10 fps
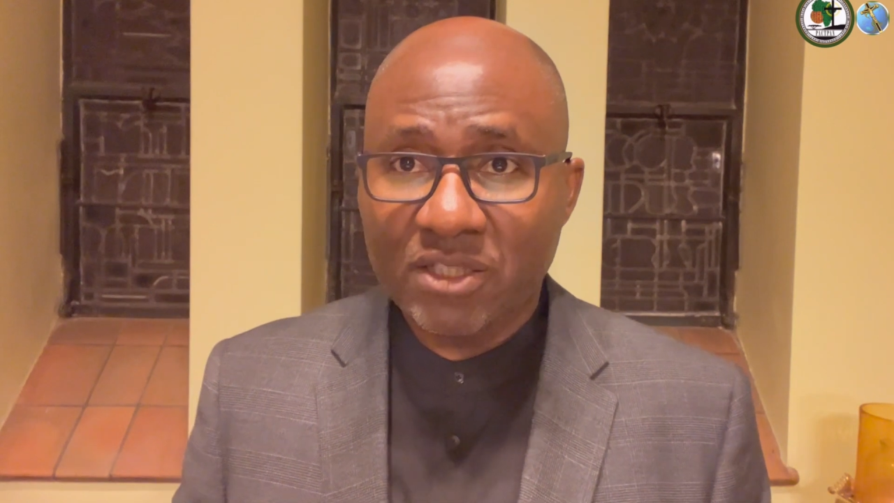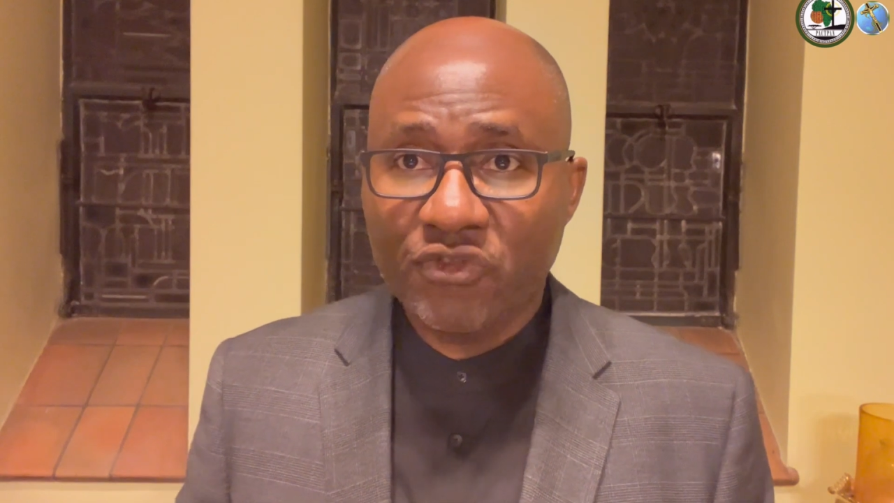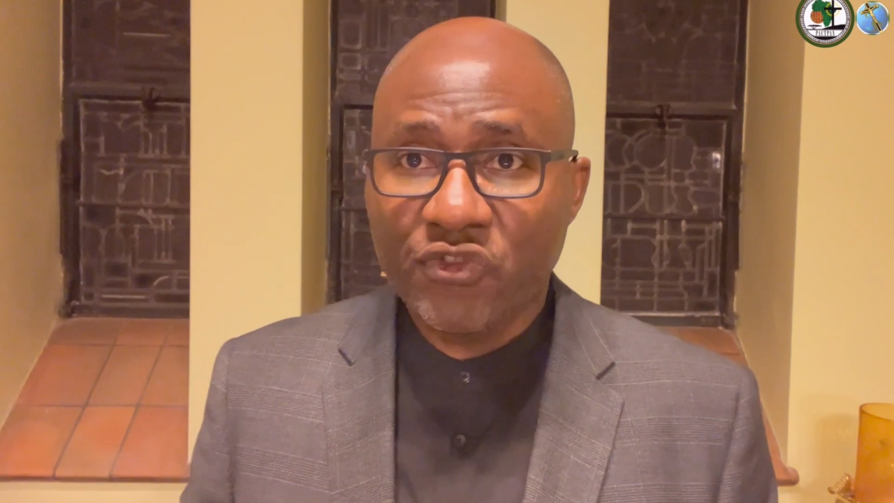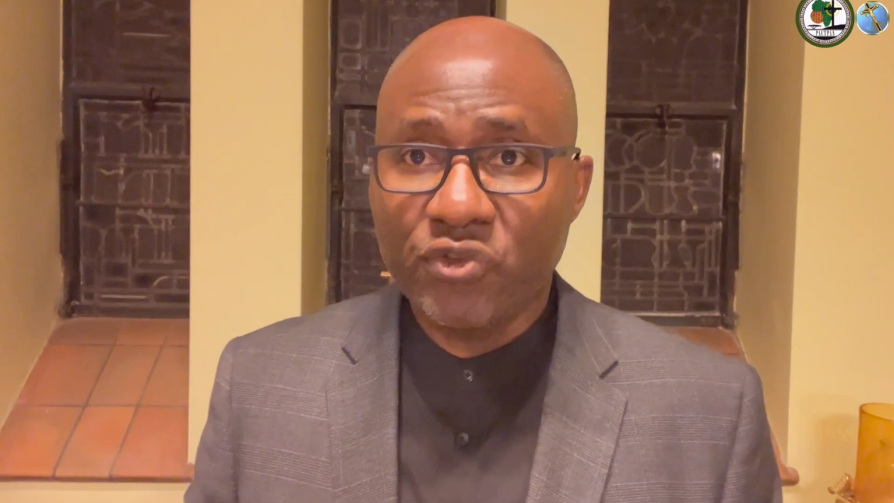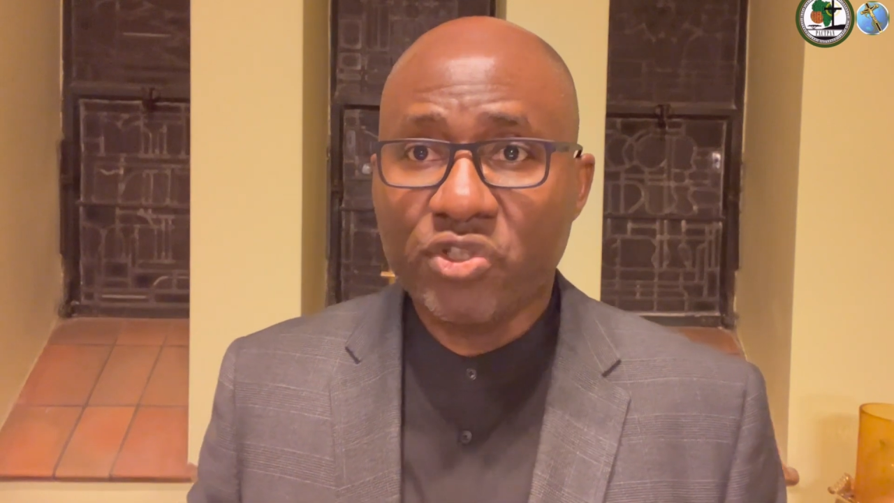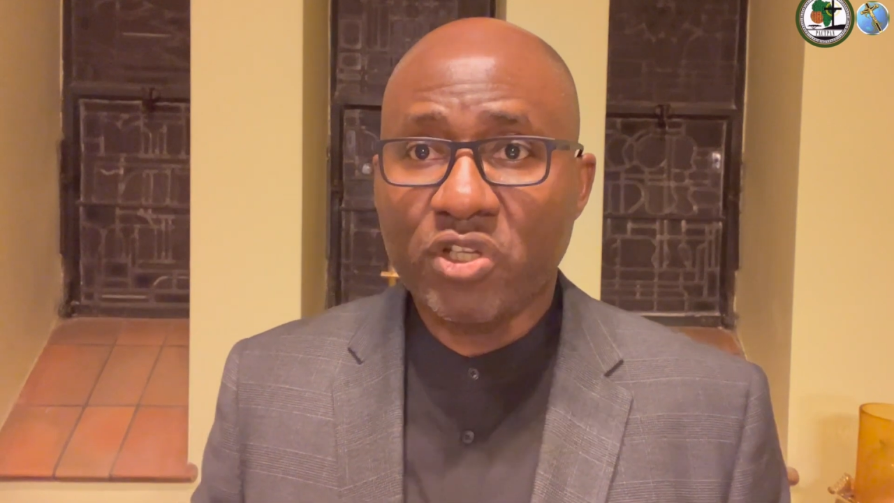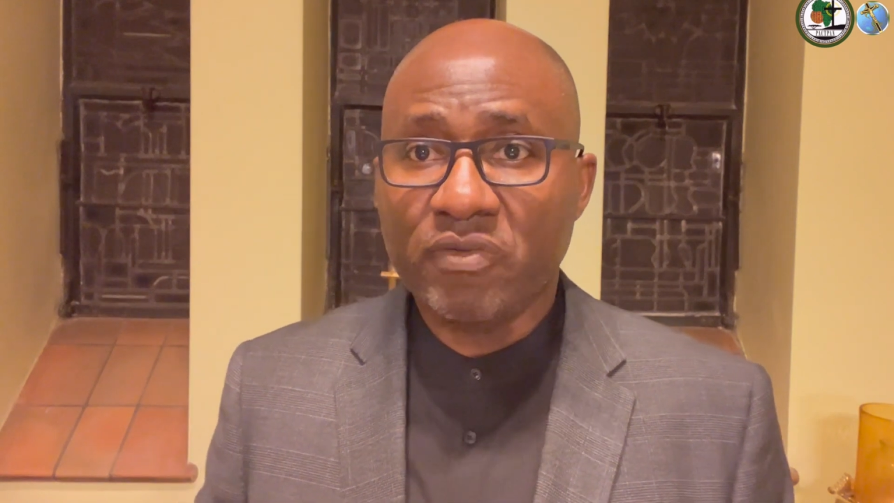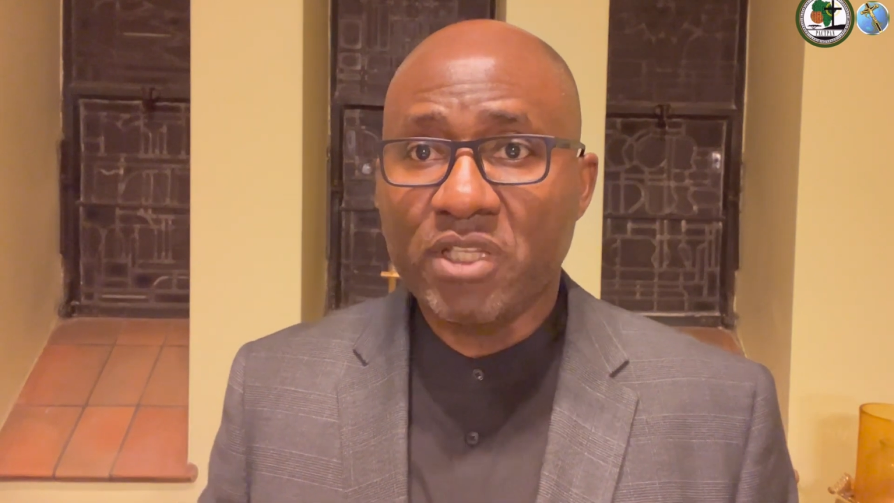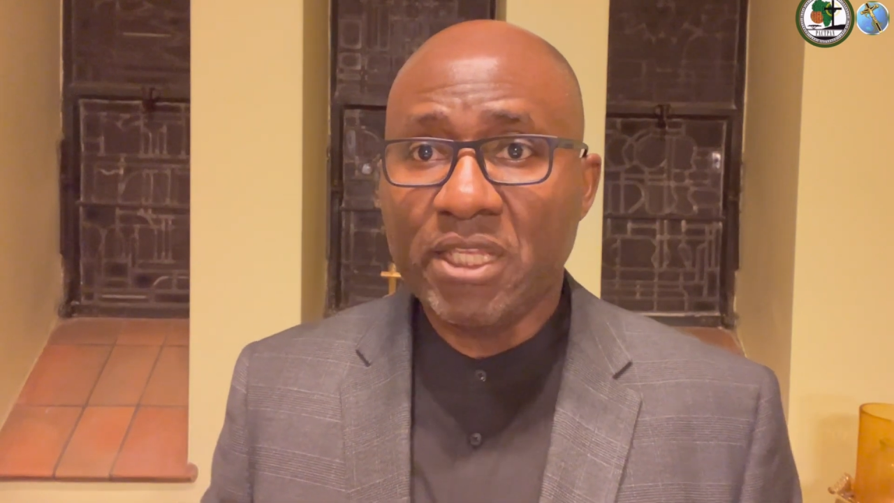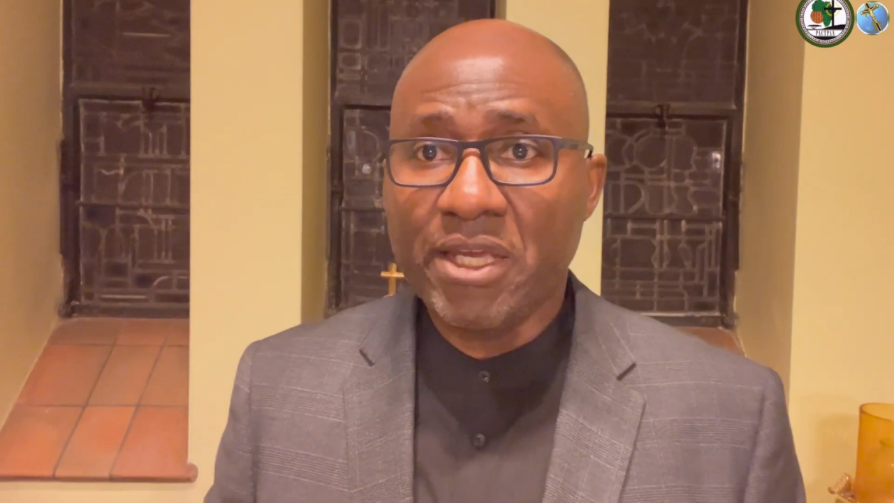the fruits
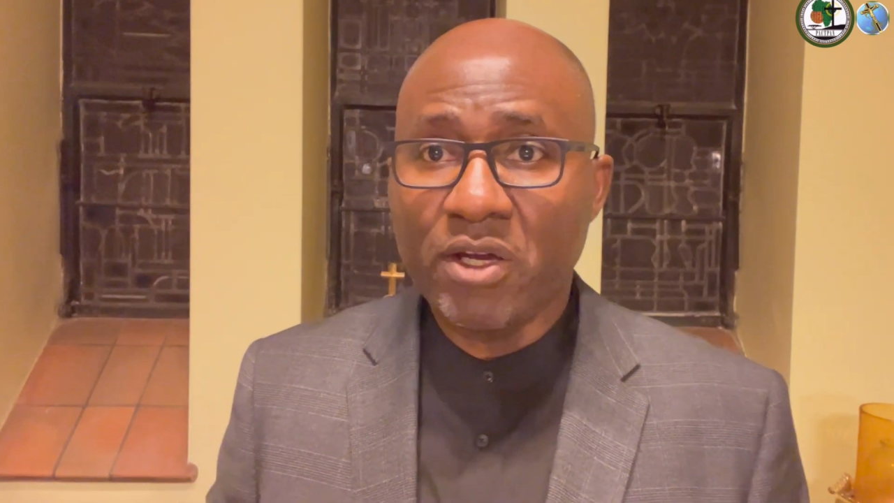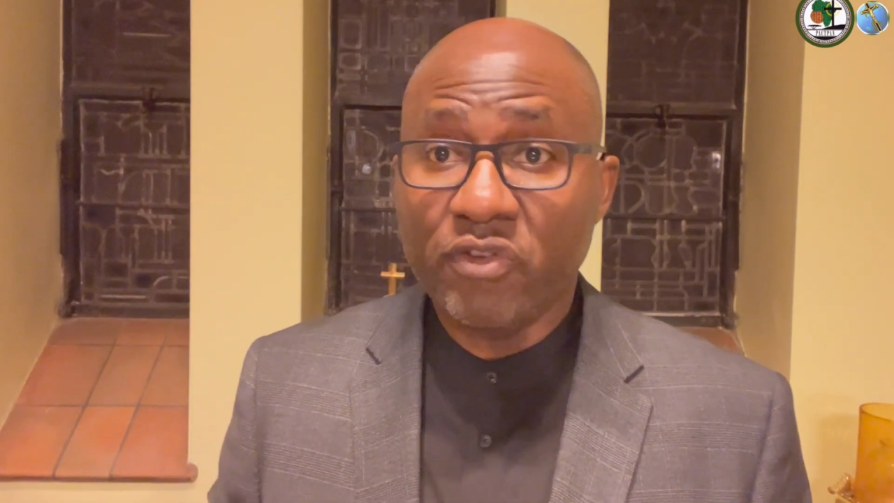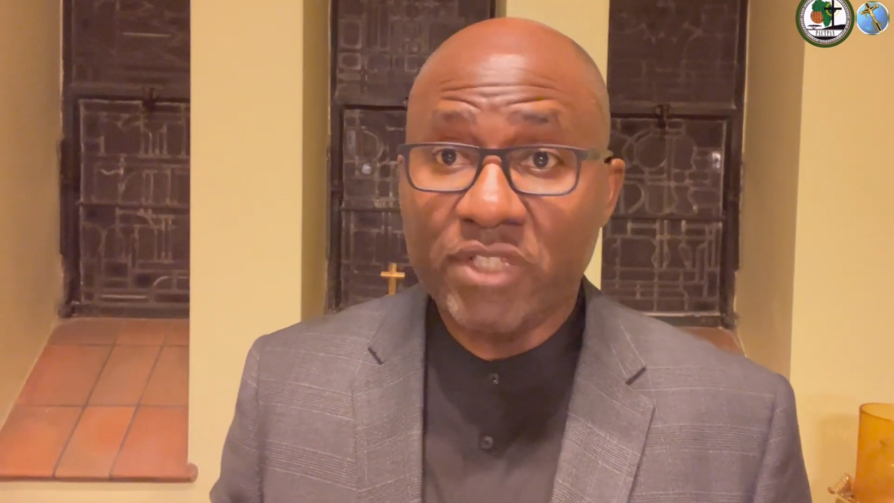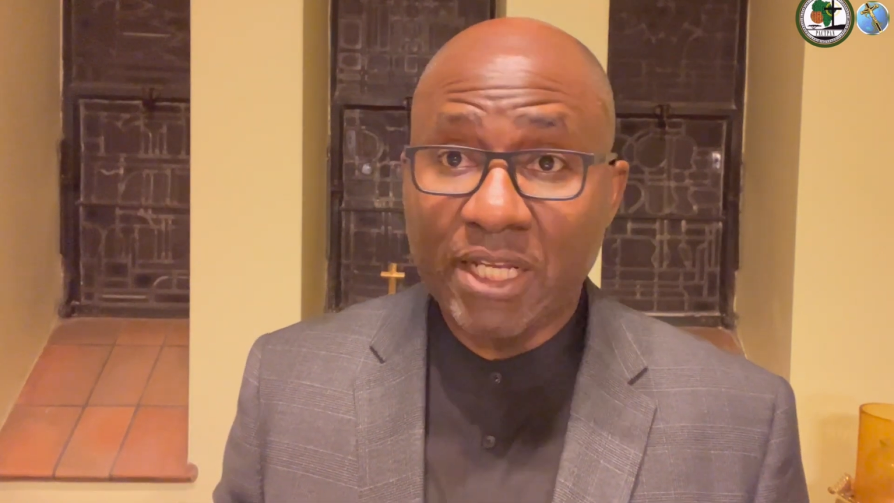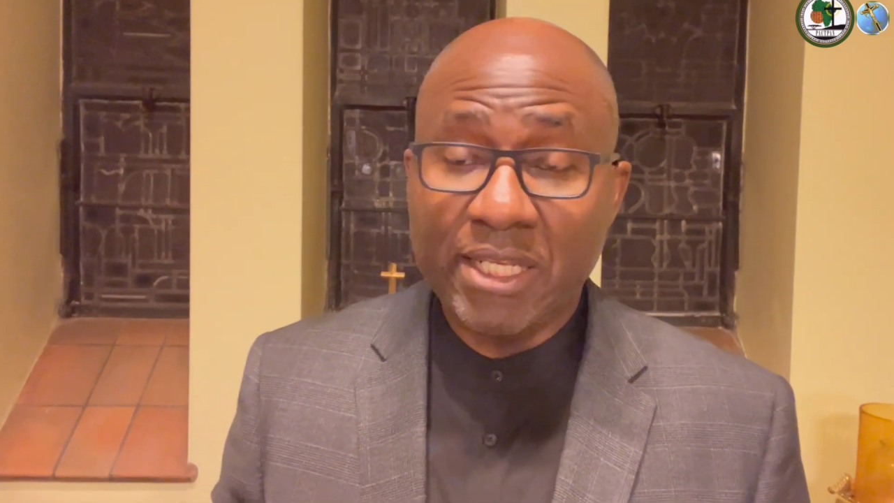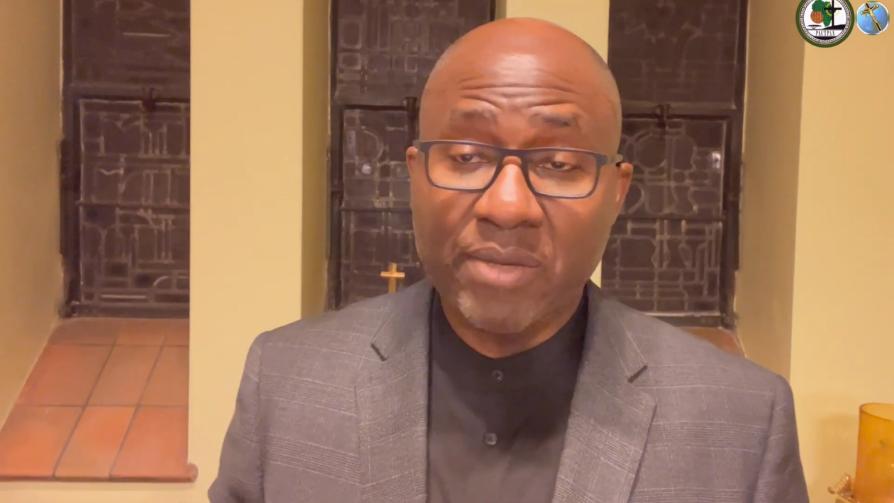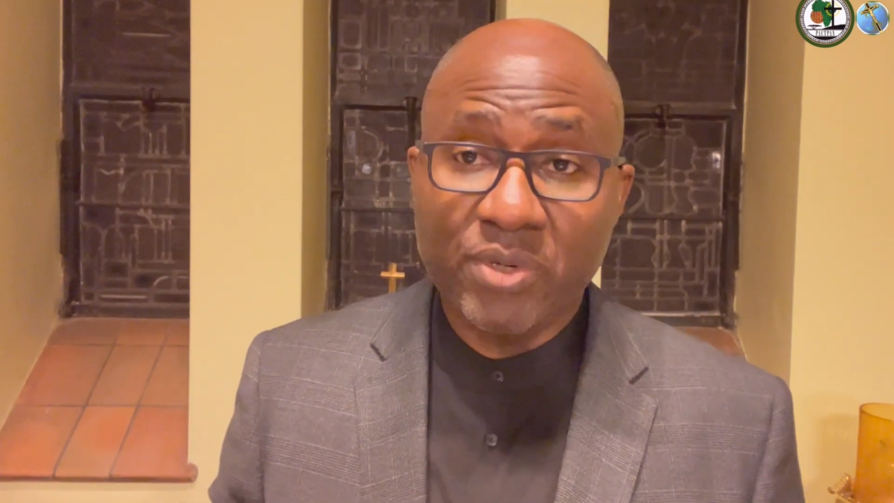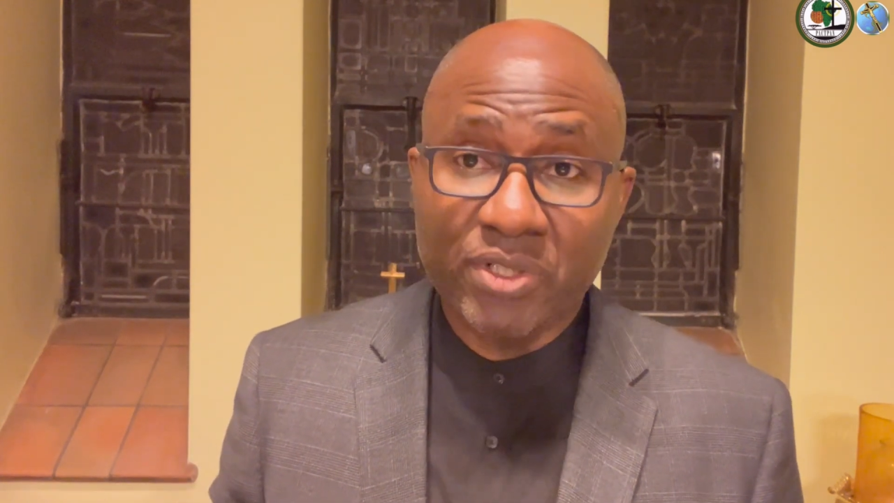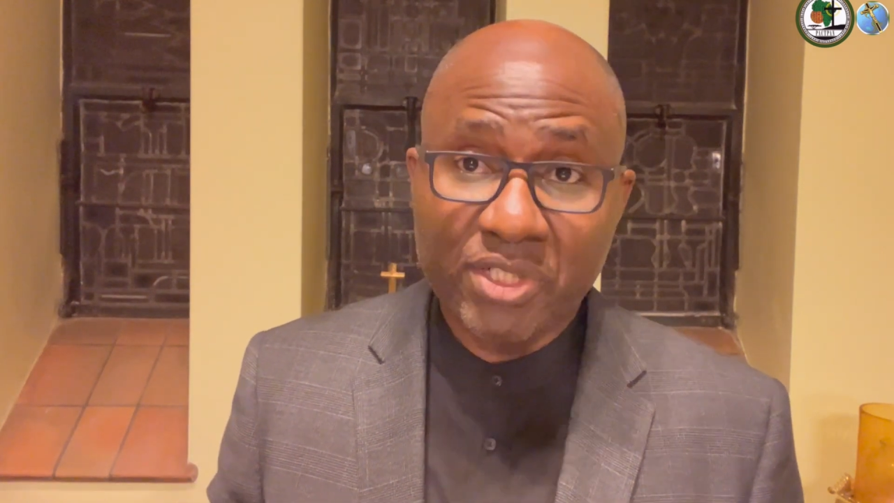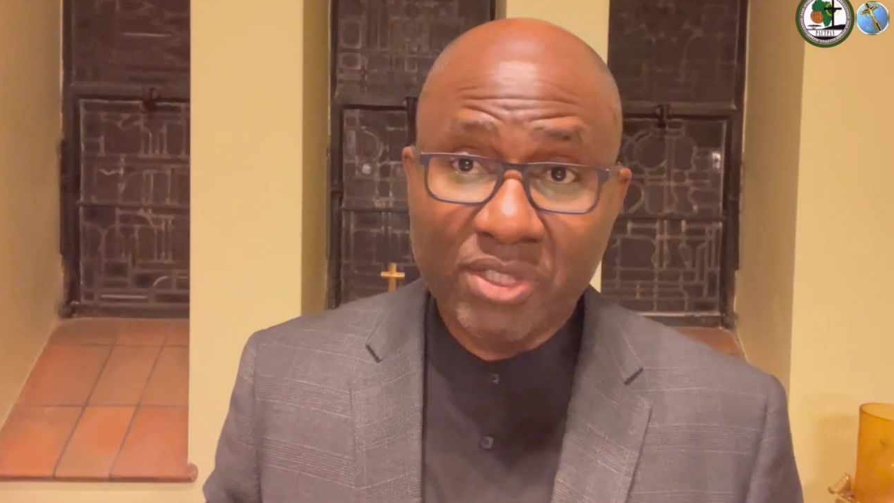of their
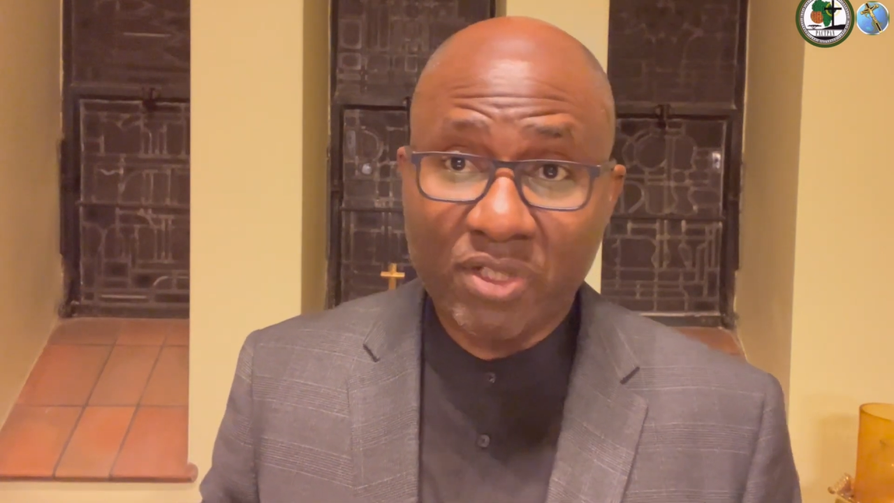labors